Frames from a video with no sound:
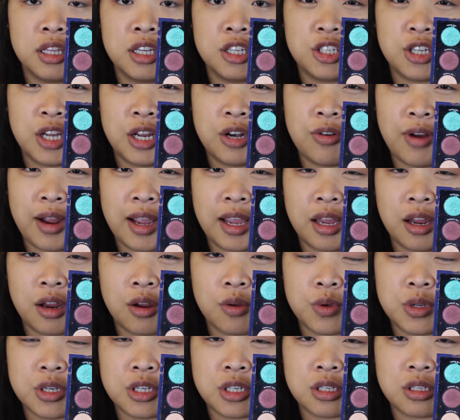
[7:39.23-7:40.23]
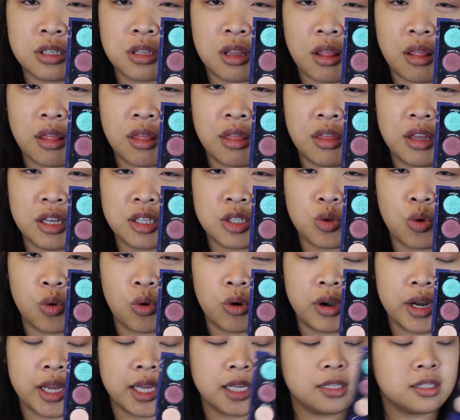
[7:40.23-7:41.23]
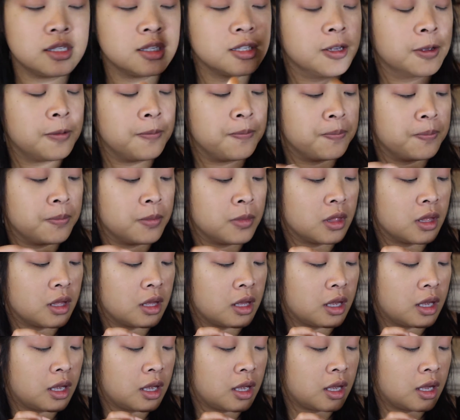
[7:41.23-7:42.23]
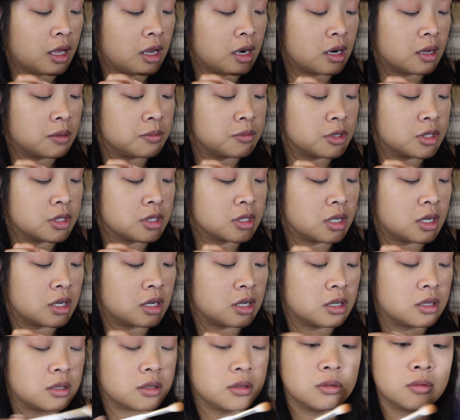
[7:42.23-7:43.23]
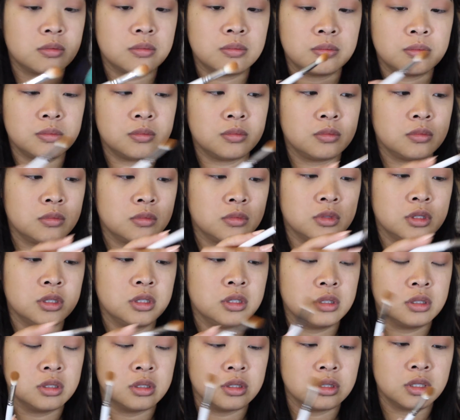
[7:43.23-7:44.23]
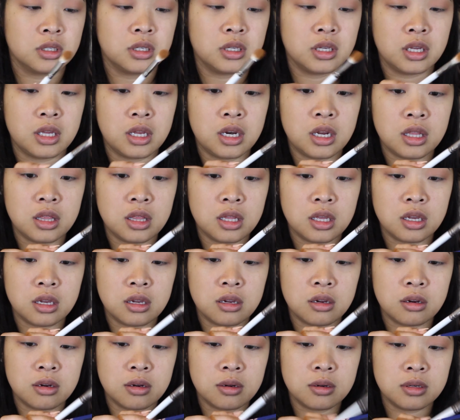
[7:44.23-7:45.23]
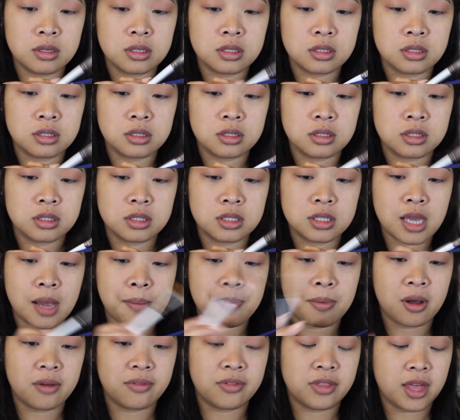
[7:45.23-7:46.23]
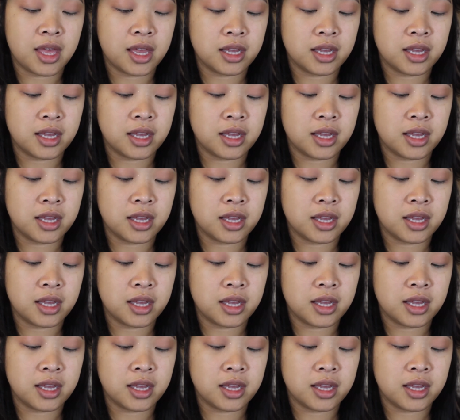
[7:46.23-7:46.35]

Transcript: this shade right here, which is the Taurus, and I'm just going to get in there, tap off the